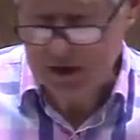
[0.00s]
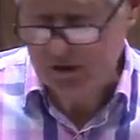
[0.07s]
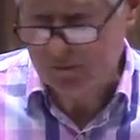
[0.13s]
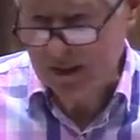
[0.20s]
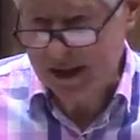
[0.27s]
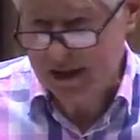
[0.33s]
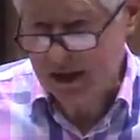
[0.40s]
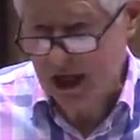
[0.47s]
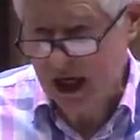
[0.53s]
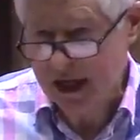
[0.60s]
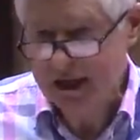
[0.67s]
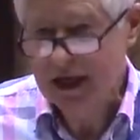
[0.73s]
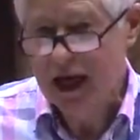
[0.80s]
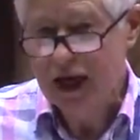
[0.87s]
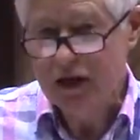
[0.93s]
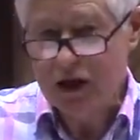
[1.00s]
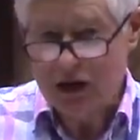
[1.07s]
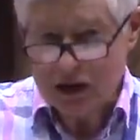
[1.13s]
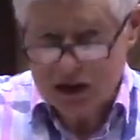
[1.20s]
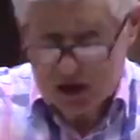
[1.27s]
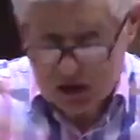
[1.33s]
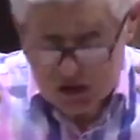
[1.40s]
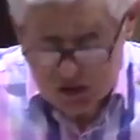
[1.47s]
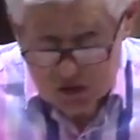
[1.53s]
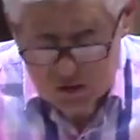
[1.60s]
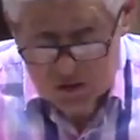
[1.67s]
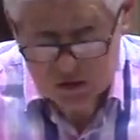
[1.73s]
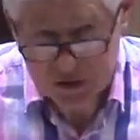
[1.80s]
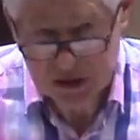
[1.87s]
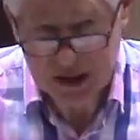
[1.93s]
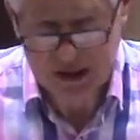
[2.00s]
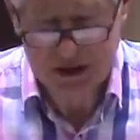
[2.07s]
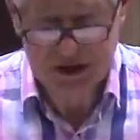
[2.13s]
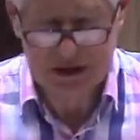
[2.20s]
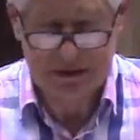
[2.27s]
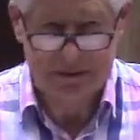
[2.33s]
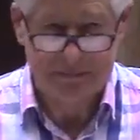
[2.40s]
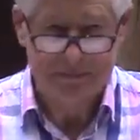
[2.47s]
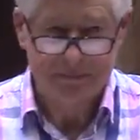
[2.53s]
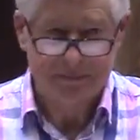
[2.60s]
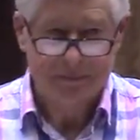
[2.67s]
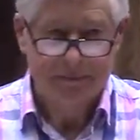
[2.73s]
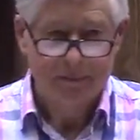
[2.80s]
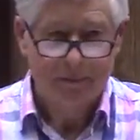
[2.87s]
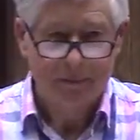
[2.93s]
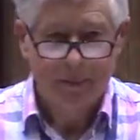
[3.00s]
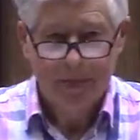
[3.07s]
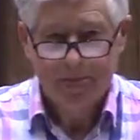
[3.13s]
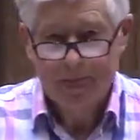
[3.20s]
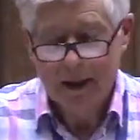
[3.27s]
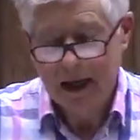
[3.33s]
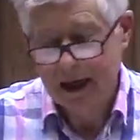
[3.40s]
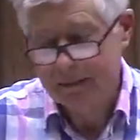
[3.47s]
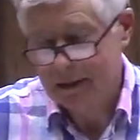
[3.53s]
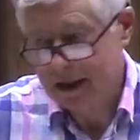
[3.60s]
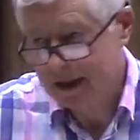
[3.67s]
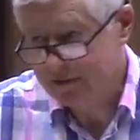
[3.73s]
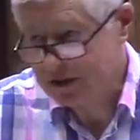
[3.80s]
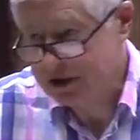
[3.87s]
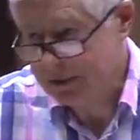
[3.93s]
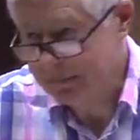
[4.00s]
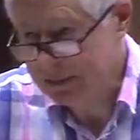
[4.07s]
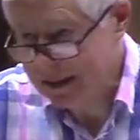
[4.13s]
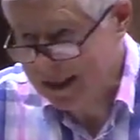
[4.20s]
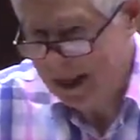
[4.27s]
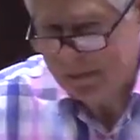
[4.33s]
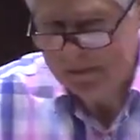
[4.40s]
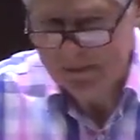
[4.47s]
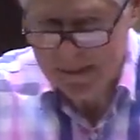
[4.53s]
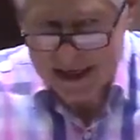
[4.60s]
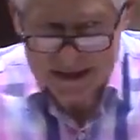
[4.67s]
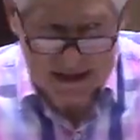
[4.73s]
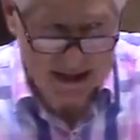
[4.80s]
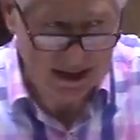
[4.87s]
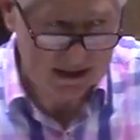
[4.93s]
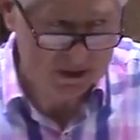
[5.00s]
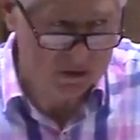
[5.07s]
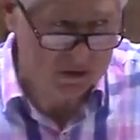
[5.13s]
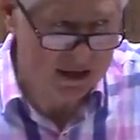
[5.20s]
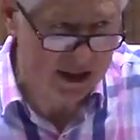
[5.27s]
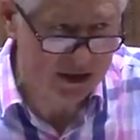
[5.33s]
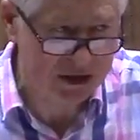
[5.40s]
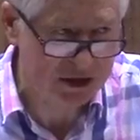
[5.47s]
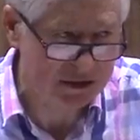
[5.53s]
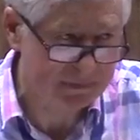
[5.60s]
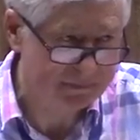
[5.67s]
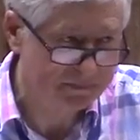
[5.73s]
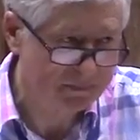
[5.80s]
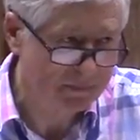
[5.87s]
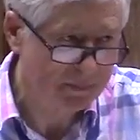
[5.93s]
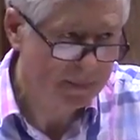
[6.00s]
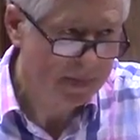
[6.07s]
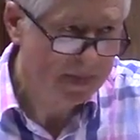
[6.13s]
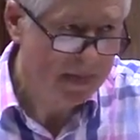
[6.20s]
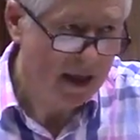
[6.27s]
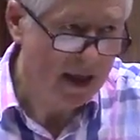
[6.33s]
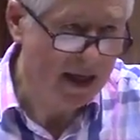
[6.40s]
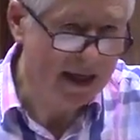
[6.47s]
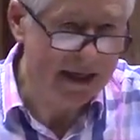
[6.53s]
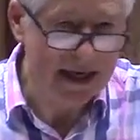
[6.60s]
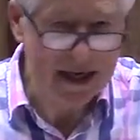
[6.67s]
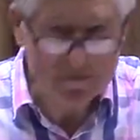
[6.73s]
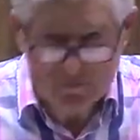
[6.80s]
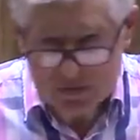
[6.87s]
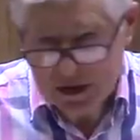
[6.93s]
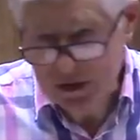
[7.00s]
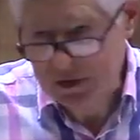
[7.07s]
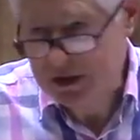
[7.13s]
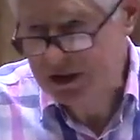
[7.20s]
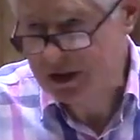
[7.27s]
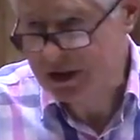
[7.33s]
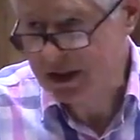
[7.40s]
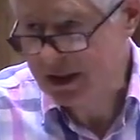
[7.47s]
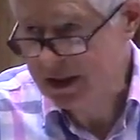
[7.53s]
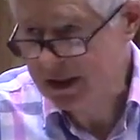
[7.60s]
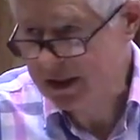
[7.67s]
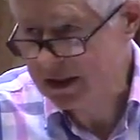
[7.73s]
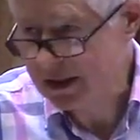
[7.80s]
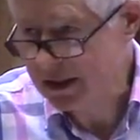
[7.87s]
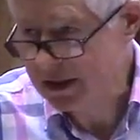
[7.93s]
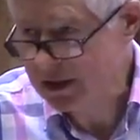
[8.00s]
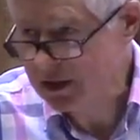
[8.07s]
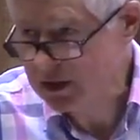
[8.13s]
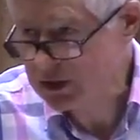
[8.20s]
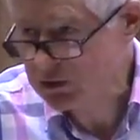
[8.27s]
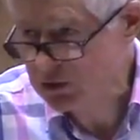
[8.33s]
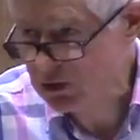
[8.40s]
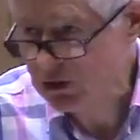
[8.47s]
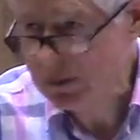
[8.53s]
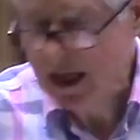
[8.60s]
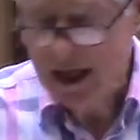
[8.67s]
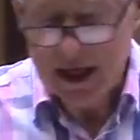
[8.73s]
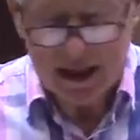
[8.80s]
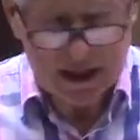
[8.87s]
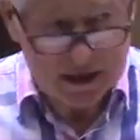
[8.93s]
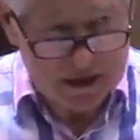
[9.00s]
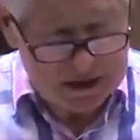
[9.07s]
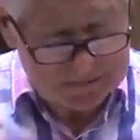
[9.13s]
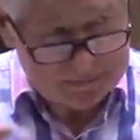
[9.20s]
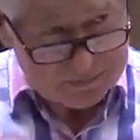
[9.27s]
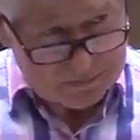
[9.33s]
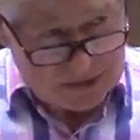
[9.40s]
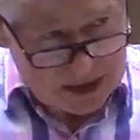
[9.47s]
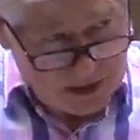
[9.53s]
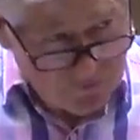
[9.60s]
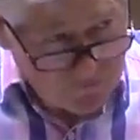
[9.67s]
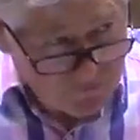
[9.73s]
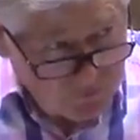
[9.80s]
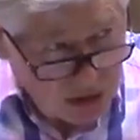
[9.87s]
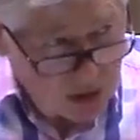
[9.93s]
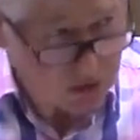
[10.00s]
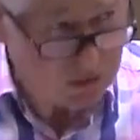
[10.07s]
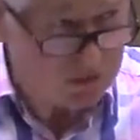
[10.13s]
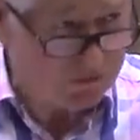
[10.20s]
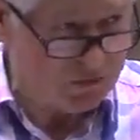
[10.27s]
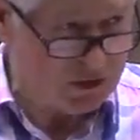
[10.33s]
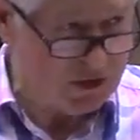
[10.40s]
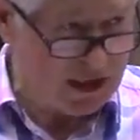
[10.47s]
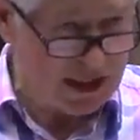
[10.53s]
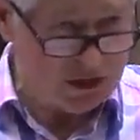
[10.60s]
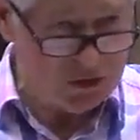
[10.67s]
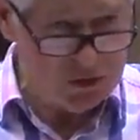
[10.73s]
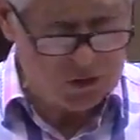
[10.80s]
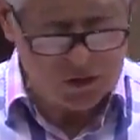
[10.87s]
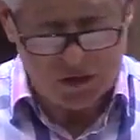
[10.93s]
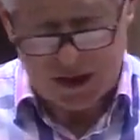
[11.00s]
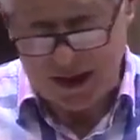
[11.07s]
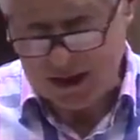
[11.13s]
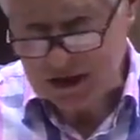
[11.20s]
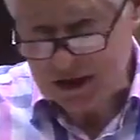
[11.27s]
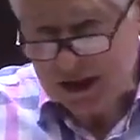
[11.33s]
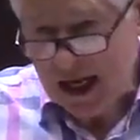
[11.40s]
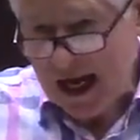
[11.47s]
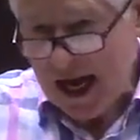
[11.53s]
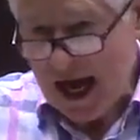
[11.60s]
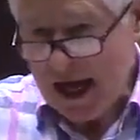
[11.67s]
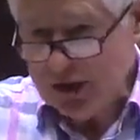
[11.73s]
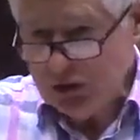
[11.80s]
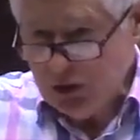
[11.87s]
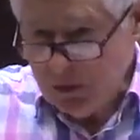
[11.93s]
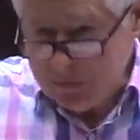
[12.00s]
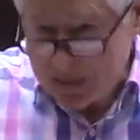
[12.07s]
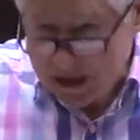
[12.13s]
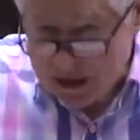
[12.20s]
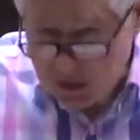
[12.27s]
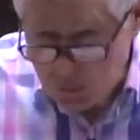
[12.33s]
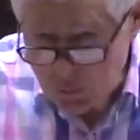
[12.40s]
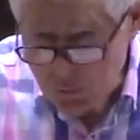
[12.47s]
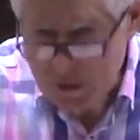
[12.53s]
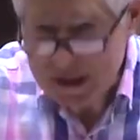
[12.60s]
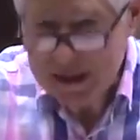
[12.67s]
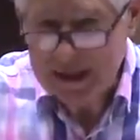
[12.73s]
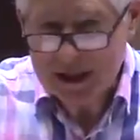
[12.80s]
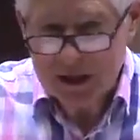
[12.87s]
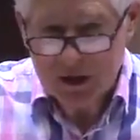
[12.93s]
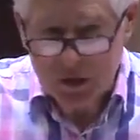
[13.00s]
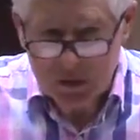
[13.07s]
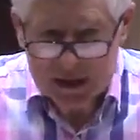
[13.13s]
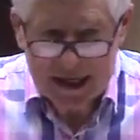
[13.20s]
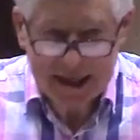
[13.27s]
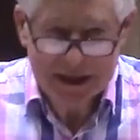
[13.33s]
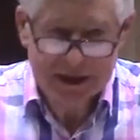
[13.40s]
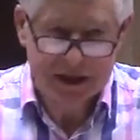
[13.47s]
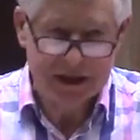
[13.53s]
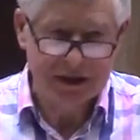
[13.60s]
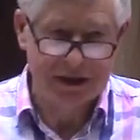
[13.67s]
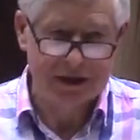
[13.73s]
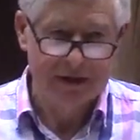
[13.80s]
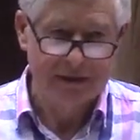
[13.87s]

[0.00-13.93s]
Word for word: of mankind. There is a new creation. I believe it's a bigger, better creation. And every Christian here in this room is involved in that new creation, and you are being recreated